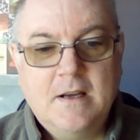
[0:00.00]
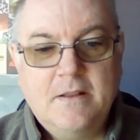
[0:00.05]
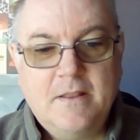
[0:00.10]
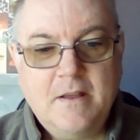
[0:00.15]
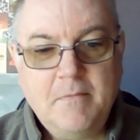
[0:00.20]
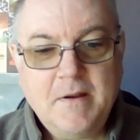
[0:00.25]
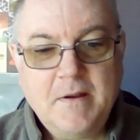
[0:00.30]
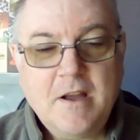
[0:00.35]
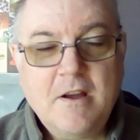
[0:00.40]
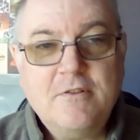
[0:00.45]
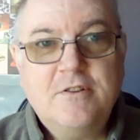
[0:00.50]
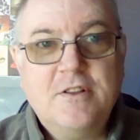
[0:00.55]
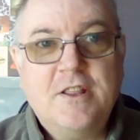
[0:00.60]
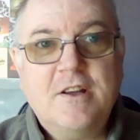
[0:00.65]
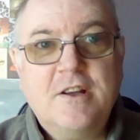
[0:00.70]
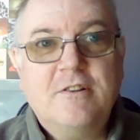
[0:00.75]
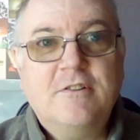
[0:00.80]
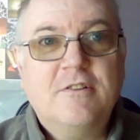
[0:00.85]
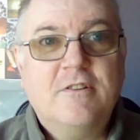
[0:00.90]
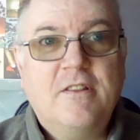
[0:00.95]
Then we go to the
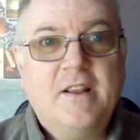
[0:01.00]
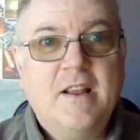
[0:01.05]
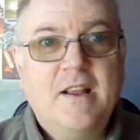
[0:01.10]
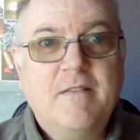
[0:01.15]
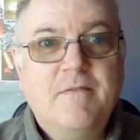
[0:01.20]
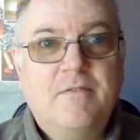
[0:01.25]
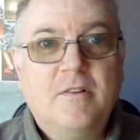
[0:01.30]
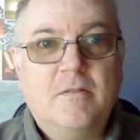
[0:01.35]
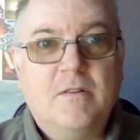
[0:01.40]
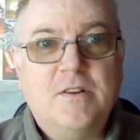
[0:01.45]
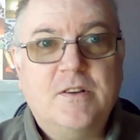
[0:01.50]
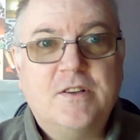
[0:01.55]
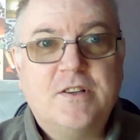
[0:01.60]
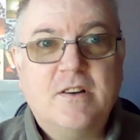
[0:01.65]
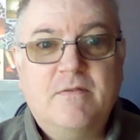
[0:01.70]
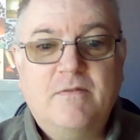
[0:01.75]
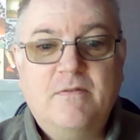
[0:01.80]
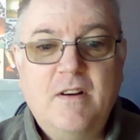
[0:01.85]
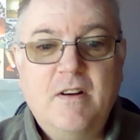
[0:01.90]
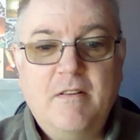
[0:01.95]
end of The Influence,
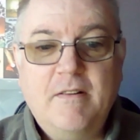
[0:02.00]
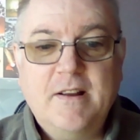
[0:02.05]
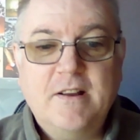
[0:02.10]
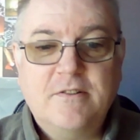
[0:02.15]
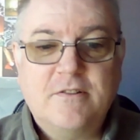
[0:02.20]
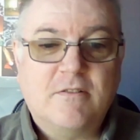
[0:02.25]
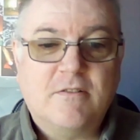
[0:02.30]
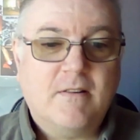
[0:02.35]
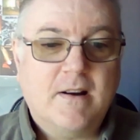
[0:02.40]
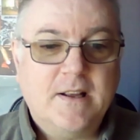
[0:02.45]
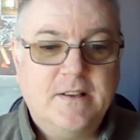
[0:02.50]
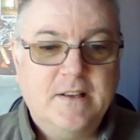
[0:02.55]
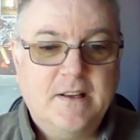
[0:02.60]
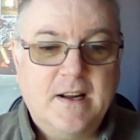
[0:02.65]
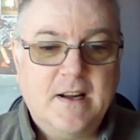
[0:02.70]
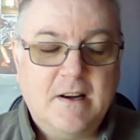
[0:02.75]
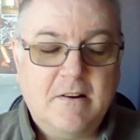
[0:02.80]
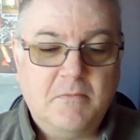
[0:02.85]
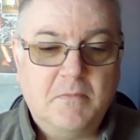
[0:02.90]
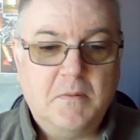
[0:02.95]
a very underrated
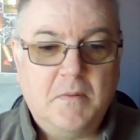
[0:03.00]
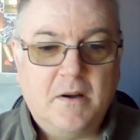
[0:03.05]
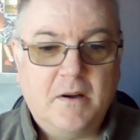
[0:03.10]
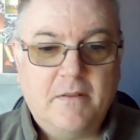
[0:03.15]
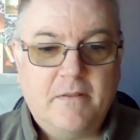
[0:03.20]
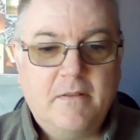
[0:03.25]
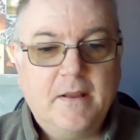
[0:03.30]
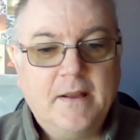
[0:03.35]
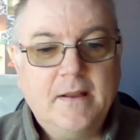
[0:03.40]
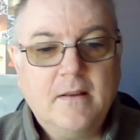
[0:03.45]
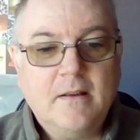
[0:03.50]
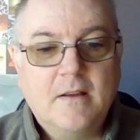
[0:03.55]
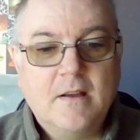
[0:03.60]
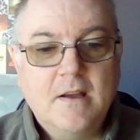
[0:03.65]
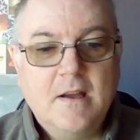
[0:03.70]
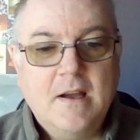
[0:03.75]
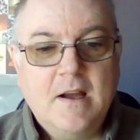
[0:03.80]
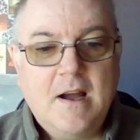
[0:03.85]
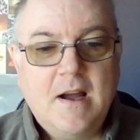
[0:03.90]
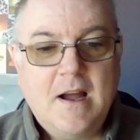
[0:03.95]
album, I think,
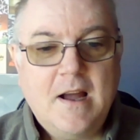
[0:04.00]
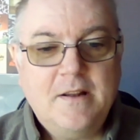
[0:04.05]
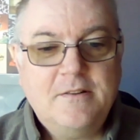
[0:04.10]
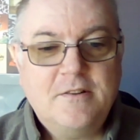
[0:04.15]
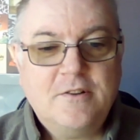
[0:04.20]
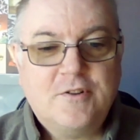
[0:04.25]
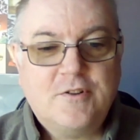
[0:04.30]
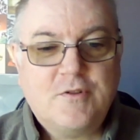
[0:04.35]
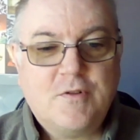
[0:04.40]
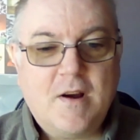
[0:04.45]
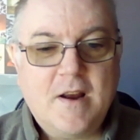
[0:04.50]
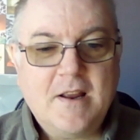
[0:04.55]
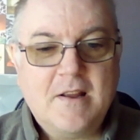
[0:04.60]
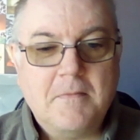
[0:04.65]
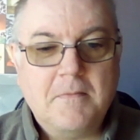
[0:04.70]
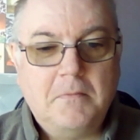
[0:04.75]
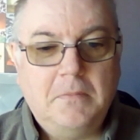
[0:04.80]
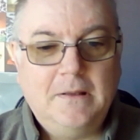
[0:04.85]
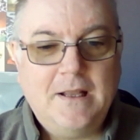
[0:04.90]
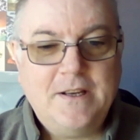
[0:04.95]
and the track
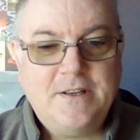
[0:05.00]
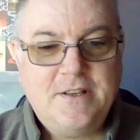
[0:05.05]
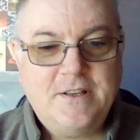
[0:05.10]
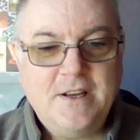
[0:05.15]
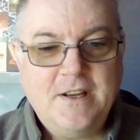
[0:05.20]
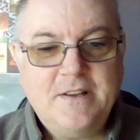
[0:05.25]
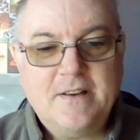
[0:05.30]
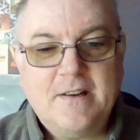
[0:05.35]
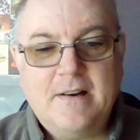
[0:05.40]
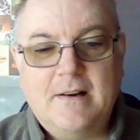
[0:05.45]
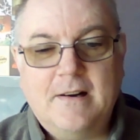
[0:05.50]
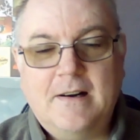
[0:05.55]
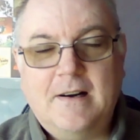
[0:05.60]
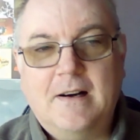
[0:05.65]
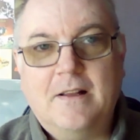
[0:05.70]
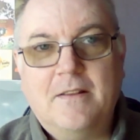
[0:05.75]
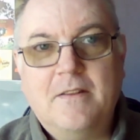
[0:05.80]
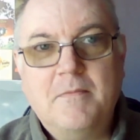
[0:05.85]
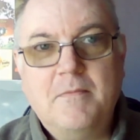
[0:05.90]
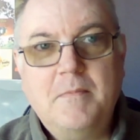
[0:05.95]
Blessed
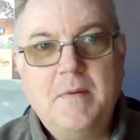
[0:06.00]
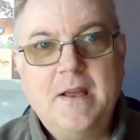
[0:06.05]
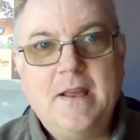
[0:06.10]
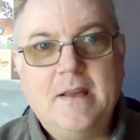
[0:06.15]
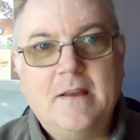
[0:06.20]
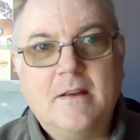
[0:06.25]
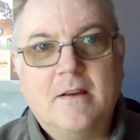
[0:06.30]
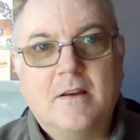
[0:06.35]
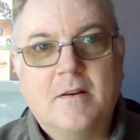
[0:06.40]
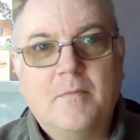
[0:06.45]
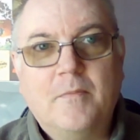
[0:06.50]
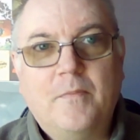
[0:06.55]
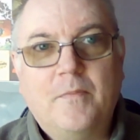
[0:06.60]
Are the Meek.